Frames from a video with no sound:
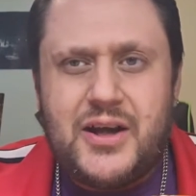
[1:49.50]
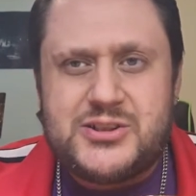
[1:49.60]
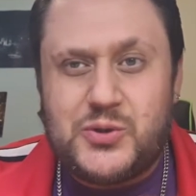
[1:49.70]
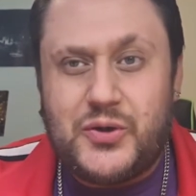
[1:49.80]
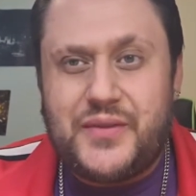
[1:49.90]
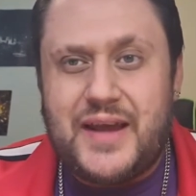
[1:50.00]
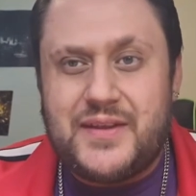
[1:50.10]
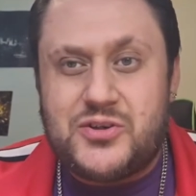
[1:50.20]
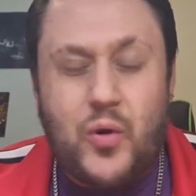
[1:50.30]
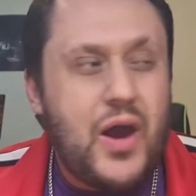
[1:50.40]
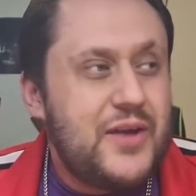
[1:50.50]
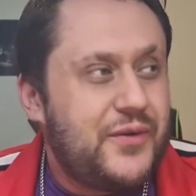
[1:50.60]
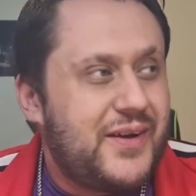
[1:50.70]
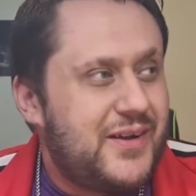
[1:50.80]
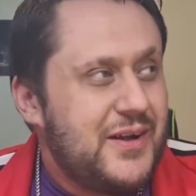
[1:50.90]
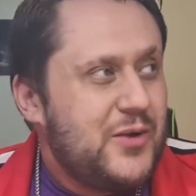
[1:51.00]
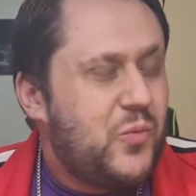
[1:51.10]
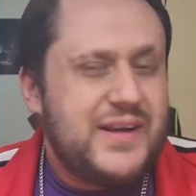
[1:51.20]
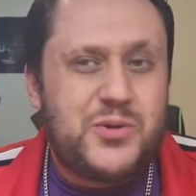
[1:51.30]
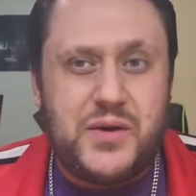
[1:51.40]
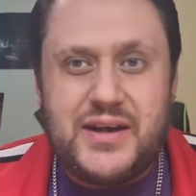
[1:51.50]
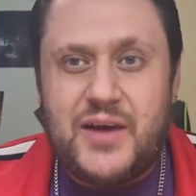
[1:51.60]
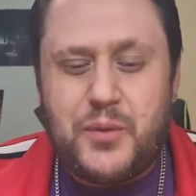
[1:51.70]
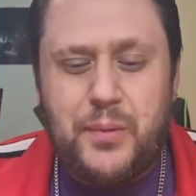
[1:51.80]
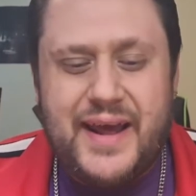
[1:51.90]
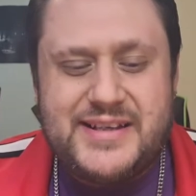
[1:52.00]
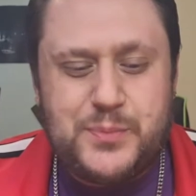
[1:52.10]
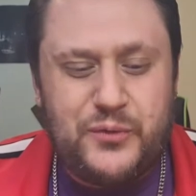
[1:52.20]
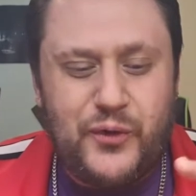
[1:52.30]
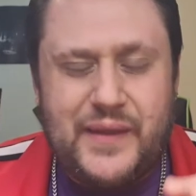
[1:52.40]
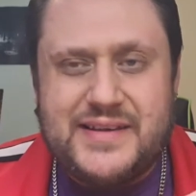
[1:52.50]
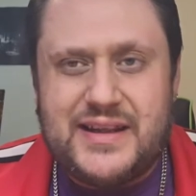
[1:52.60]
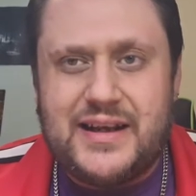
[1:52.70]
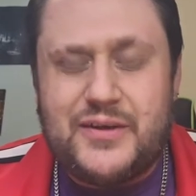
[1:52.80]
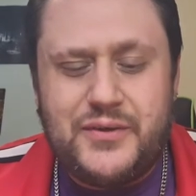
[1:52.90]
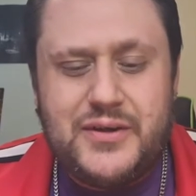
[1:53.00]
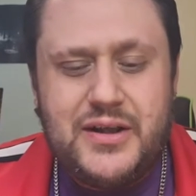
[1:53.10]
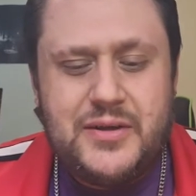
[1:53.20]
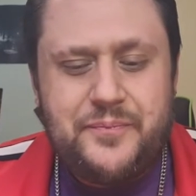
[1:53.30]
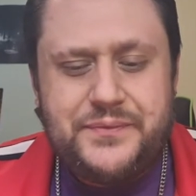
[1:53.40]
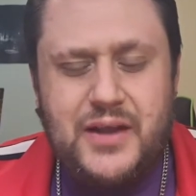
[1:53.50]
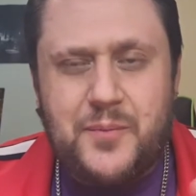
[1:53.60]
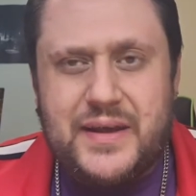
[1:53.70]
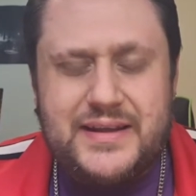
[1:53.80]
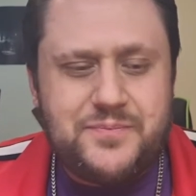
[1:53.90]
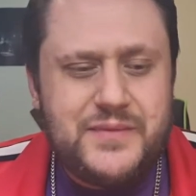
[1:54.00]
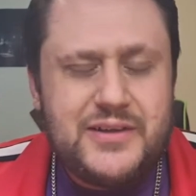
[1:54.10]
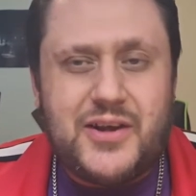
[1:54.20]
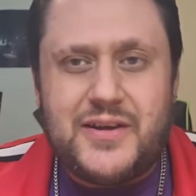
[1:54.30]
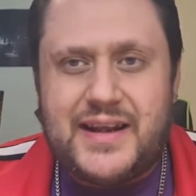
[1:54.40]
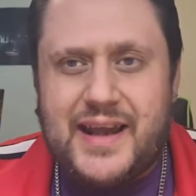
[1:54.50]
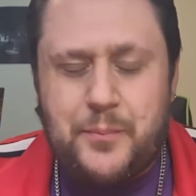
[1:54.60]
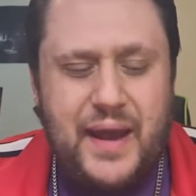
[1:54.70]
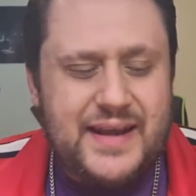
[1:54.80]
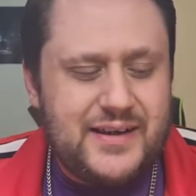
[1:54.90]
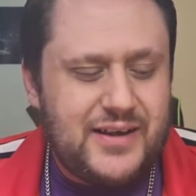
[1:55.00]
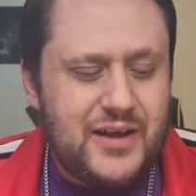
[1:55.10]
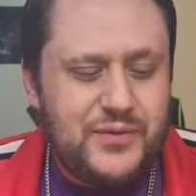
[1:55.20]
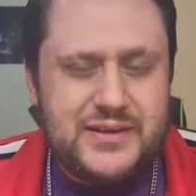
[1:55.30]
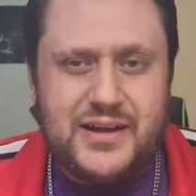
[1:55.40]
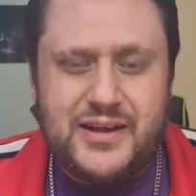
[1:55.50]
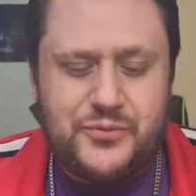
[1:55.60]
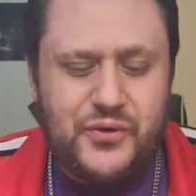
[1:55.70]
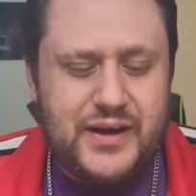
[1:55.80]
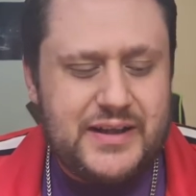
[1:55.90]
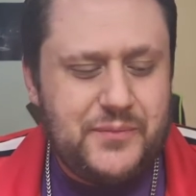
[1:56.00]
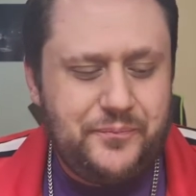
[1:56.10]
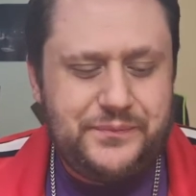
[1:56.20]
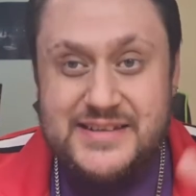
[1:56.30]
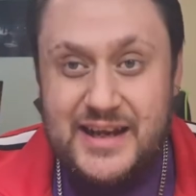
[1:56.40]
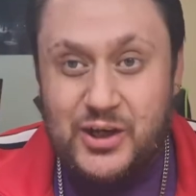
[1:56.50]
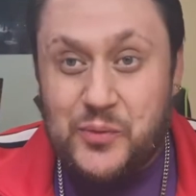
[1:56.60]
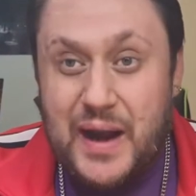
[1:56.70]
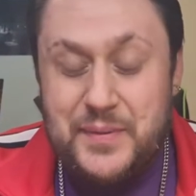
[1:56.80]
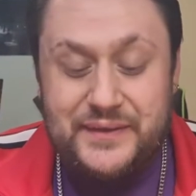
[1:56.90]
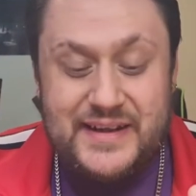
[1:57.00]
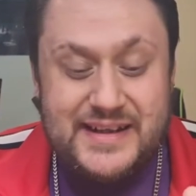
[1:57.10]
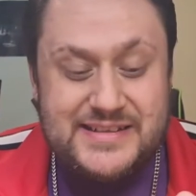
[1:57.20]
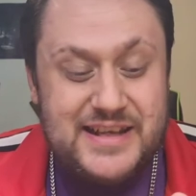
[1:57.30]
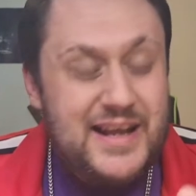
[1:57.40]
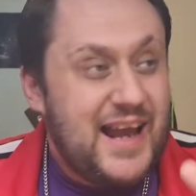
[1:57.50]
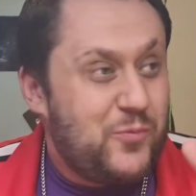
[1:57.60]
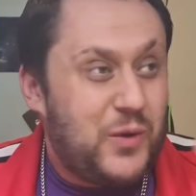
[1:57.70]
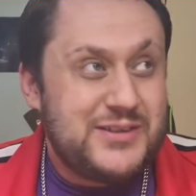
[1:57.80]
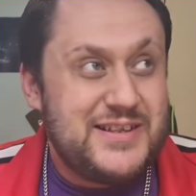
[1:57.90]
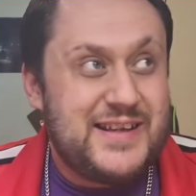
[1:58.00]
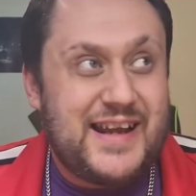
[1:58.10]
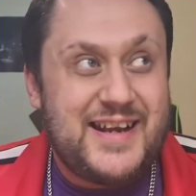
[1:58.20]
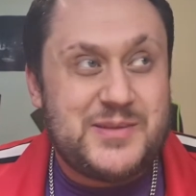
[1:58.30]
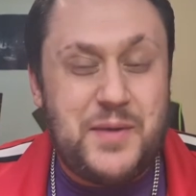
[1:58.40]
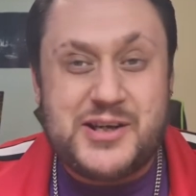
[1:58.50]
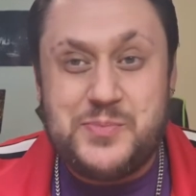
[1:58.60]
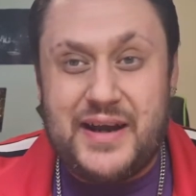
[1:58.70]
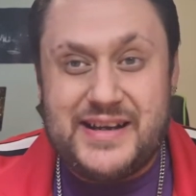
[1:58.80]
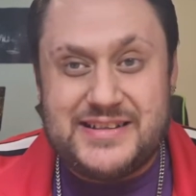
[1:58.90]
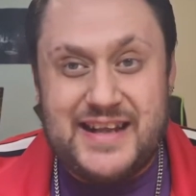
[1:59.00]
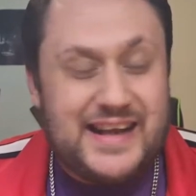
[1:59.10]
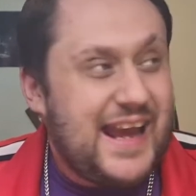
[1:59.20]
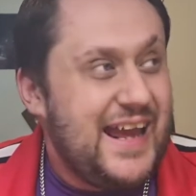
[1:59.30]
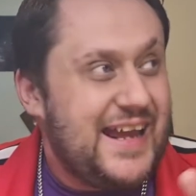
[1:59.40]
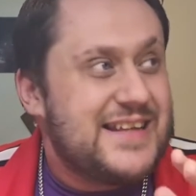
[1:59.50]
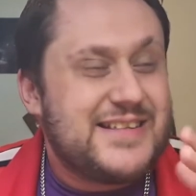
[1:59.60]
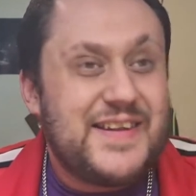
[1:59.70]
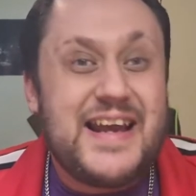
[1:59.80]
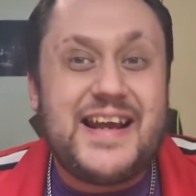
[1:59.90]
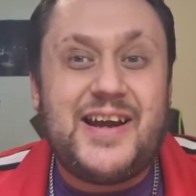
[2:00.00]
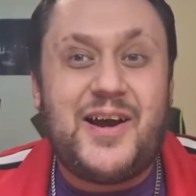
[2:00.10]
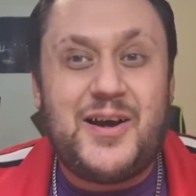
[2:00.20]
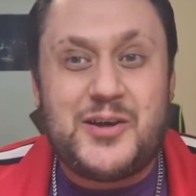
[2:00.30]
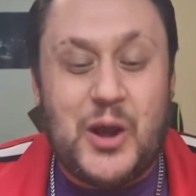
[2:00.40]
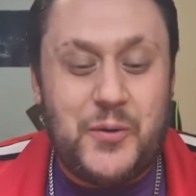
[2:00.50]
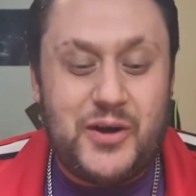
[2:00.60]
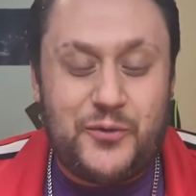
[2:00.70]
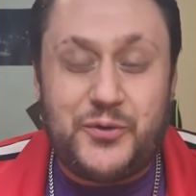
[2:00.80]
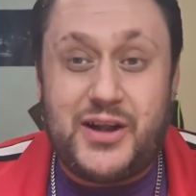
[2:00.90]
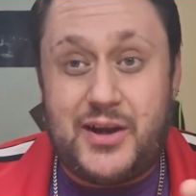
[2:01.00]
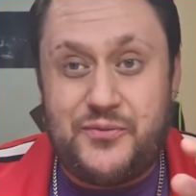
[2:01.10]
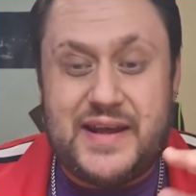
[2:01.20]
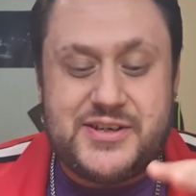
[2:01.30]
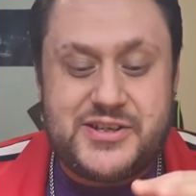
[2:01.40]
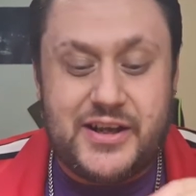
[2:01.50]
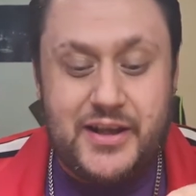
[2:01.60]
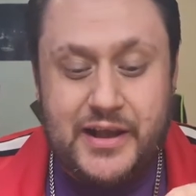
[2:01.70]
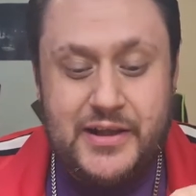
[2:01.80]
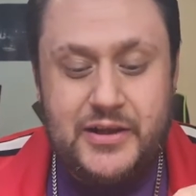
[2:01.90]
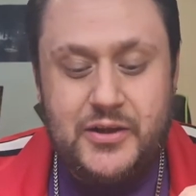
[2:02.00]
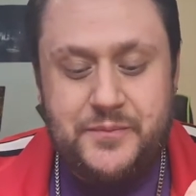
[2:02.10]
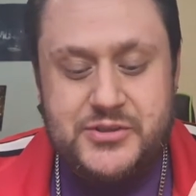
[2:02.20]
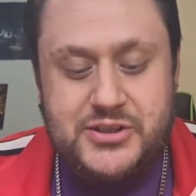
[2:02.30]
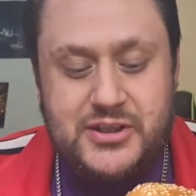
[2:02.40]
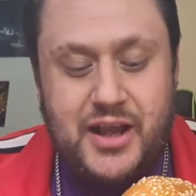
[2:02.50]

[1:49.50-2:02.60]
I saw that the driver went to another place before they delivered. I mean, don't they get paid enough in delivery? Instead of grabbing this and wanting to get as much money as they can, so there they are going off on an adventure just